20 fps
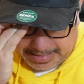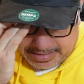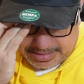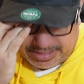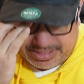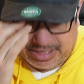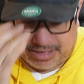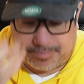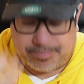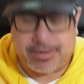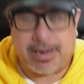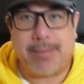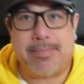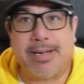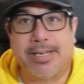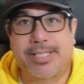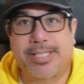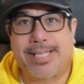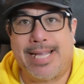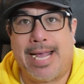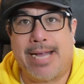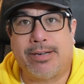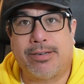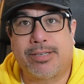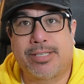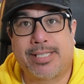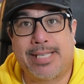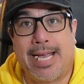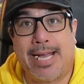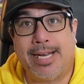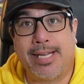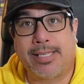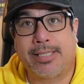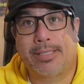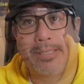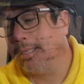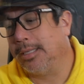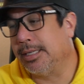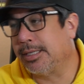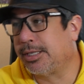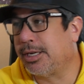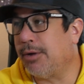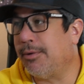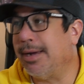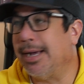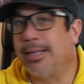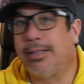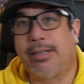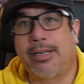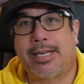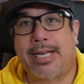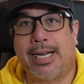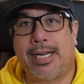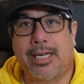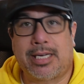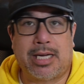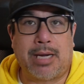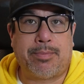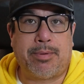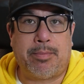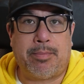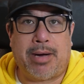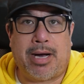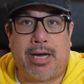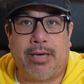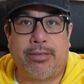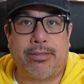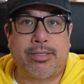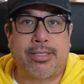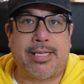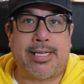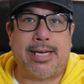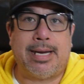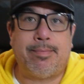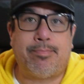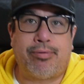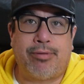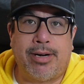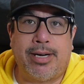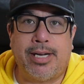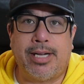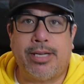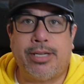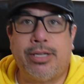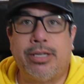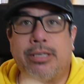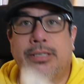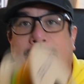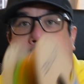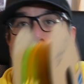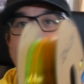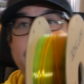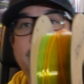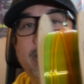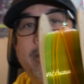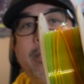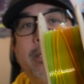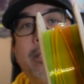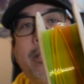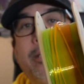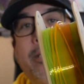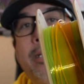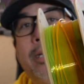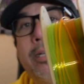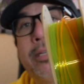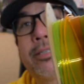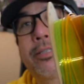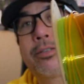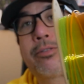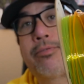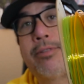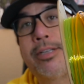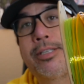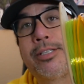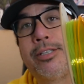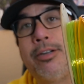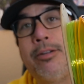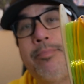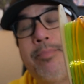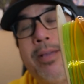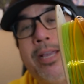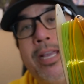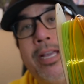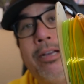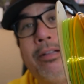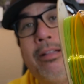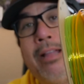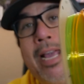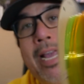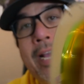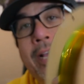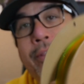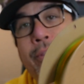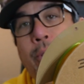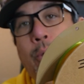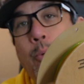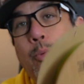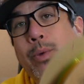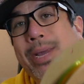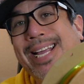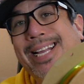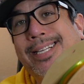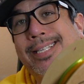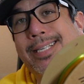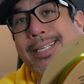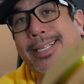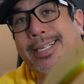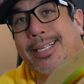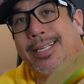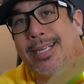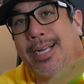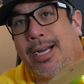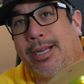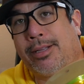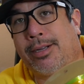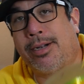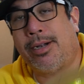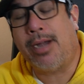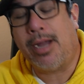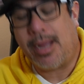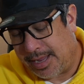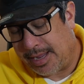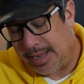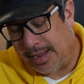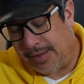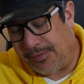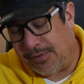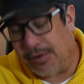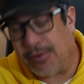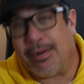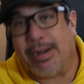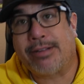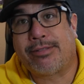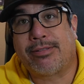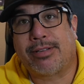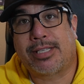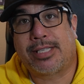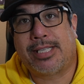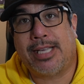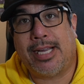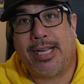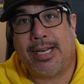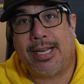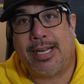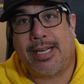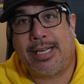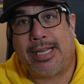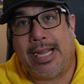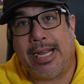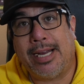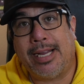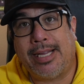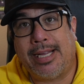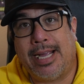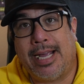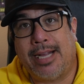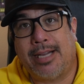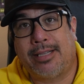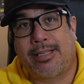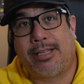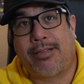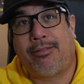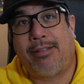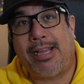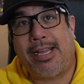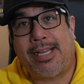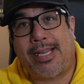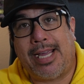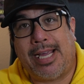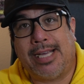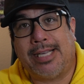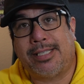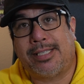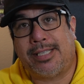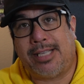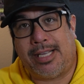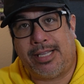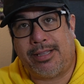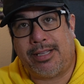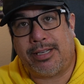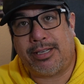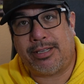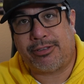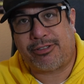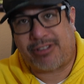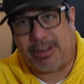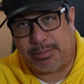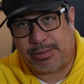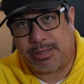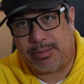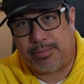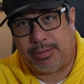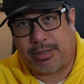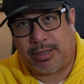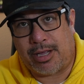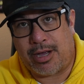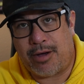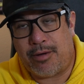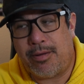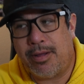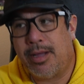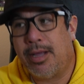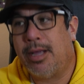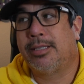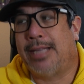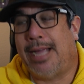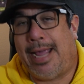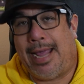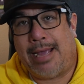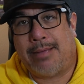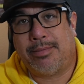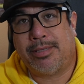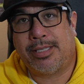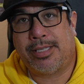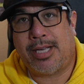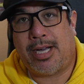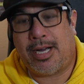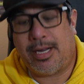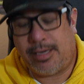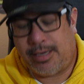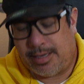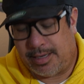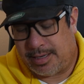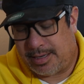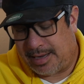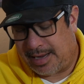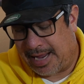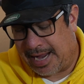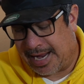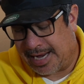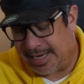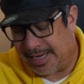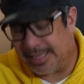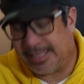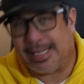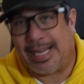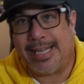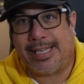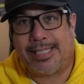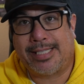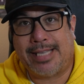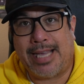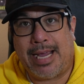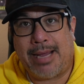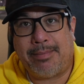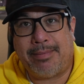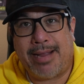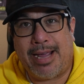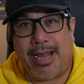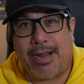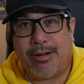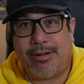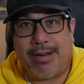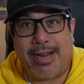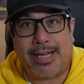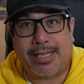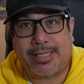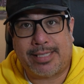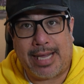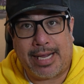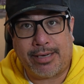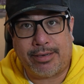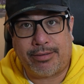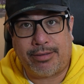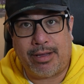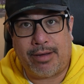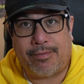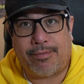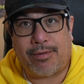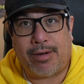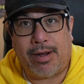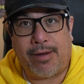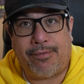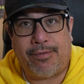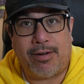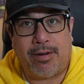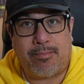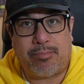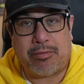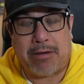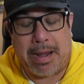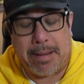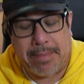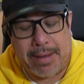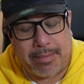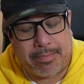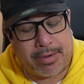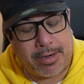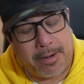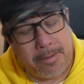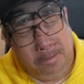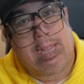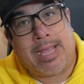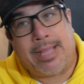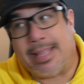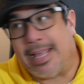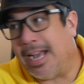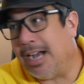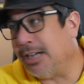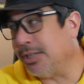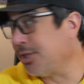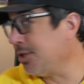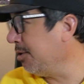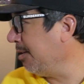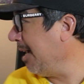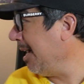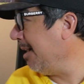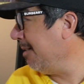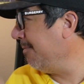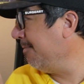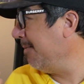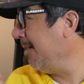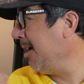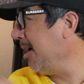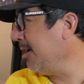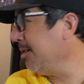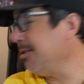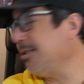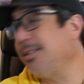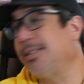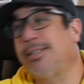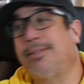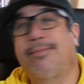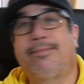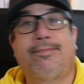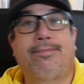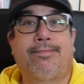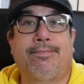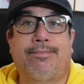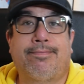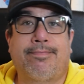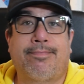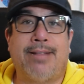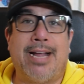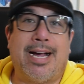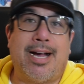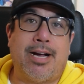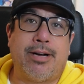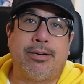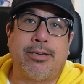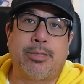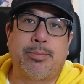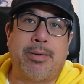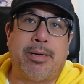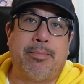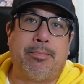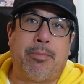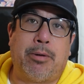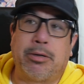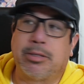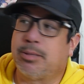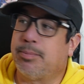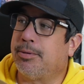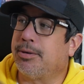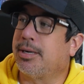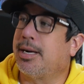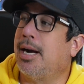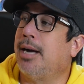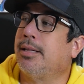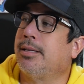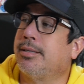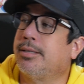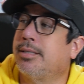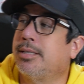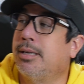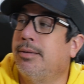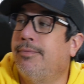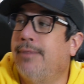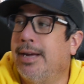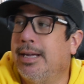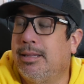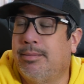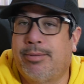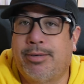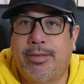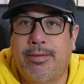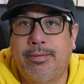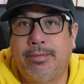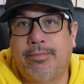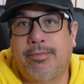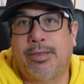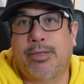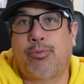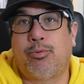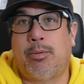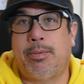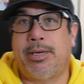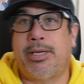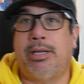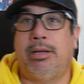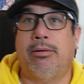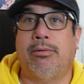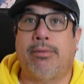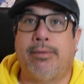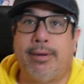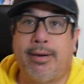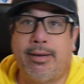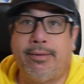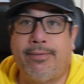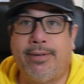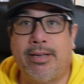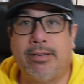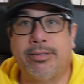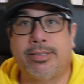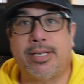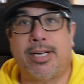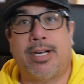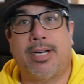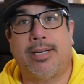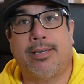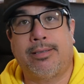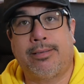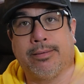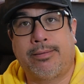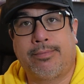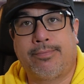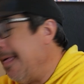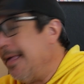So pretty much standard settings. Let's go ahead and look at a couple models that I printed using this Crystal PLA in the wheat color. If you're interested in getting it, the link is in the description below to Amazon. And it's like same day or next day delivery if you're a Prime member. And they also have multiple colors available, which we'll be doing reviews on.